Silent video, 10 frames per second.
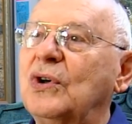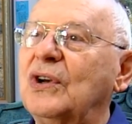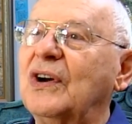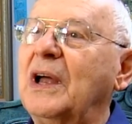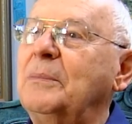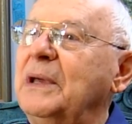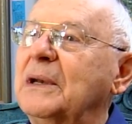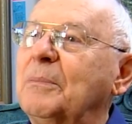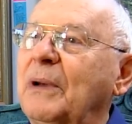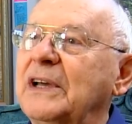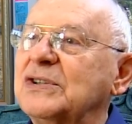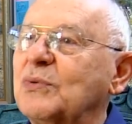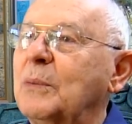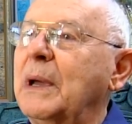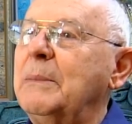or I'd be in a place
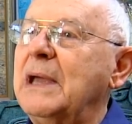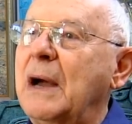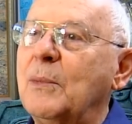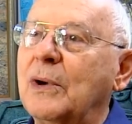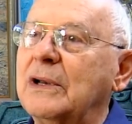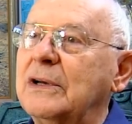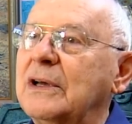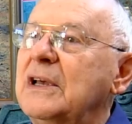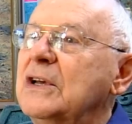where maybe I wanted to